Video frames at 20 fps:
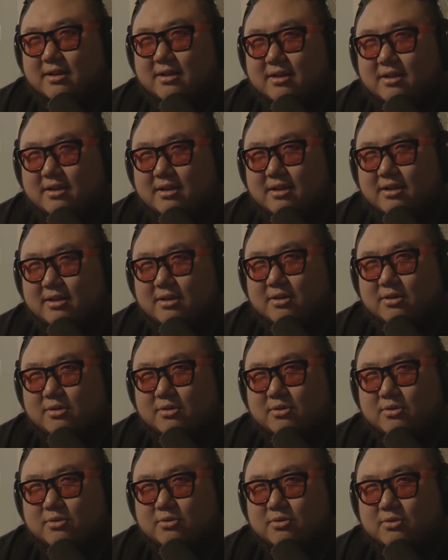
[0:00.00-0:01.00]

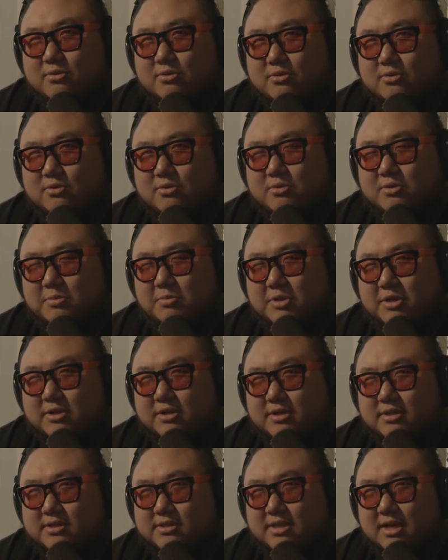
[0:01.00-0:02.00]
who would be
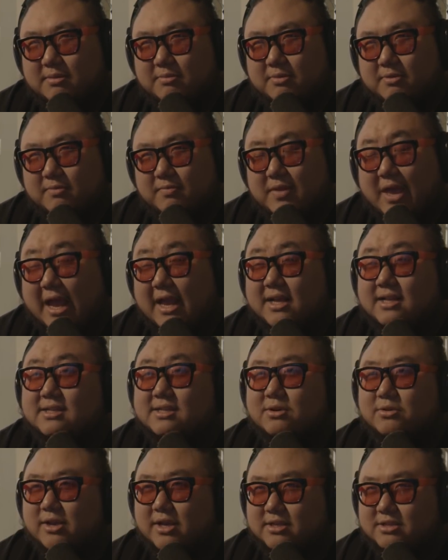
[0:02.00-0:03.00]
a good example.
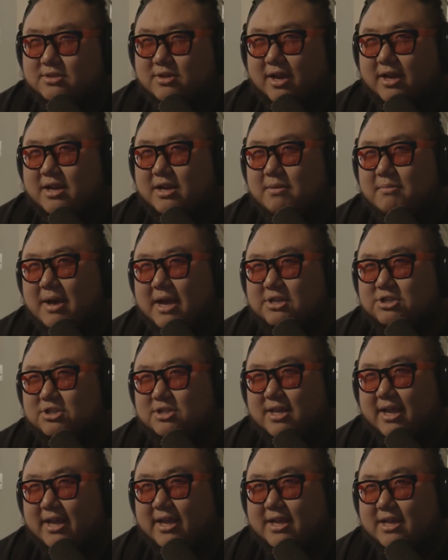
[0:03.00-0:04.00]
So I can
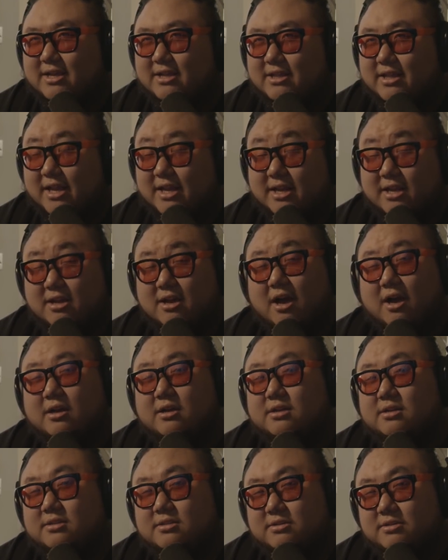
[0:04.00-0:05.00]
imagine like Lady
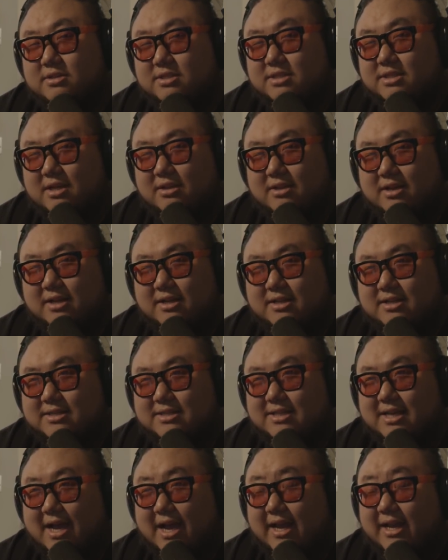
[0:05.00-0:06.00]
Gaga doing a sound like
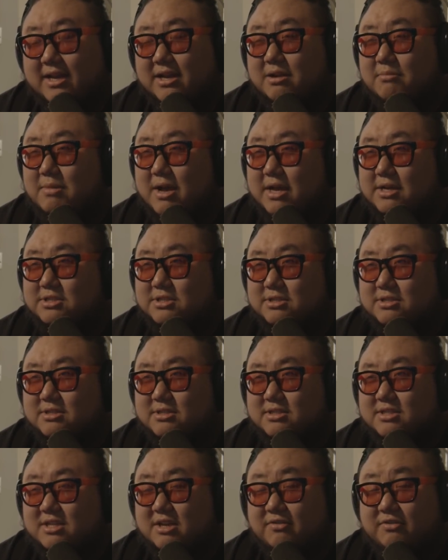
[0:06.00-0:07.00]
this. I can
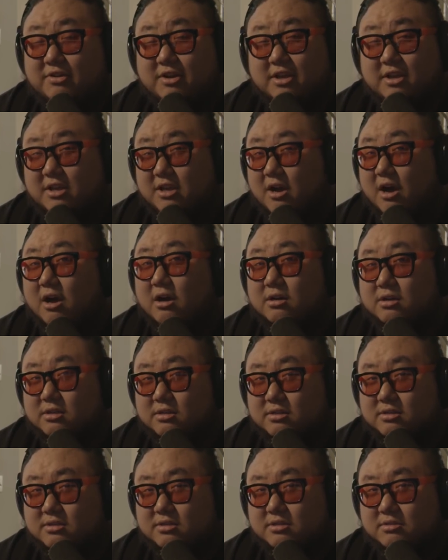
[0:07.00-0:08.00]
imagine Tiffany
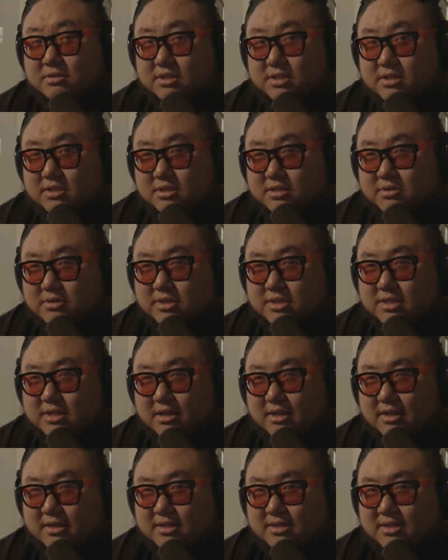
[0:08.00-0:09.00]
Young doing a
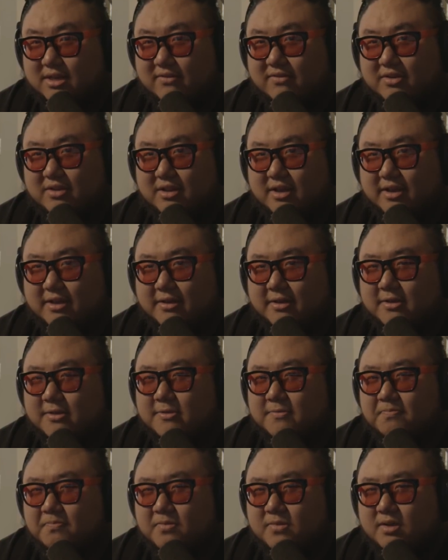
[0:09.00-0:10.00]
sound like this. I feel like
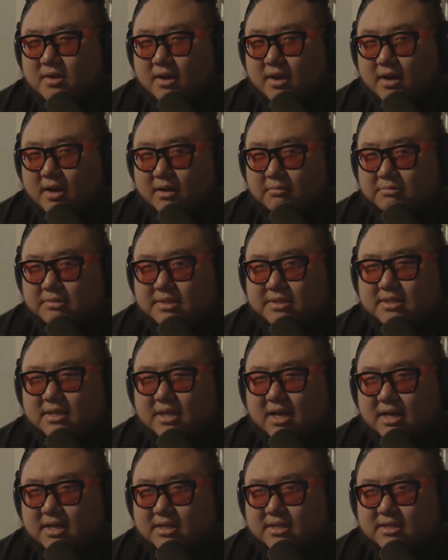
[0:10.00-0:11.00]
this is the
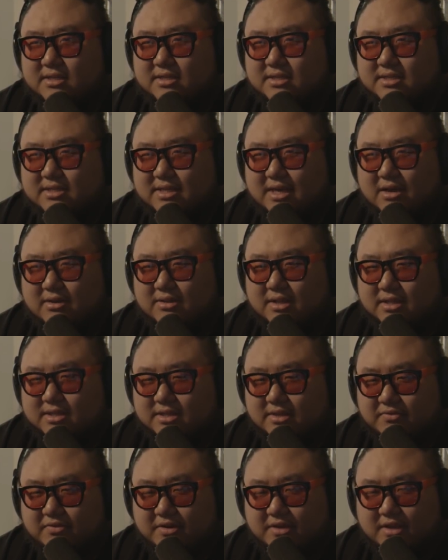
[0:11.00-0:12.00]
kind of sound
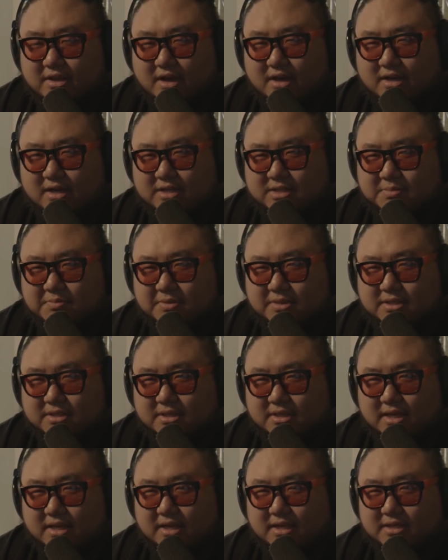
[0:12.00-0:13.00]
that Tiffany Young has
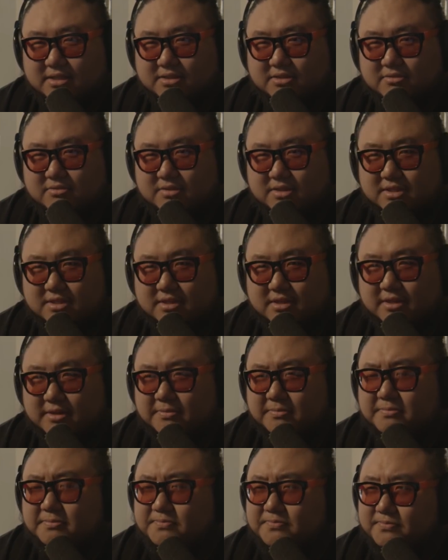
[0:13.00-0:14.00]
been getting into
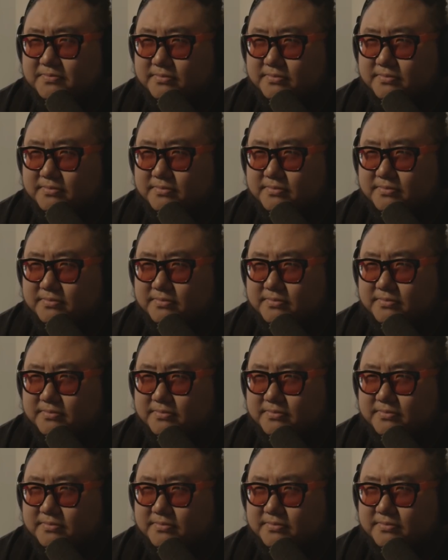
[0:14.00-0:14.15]
recently.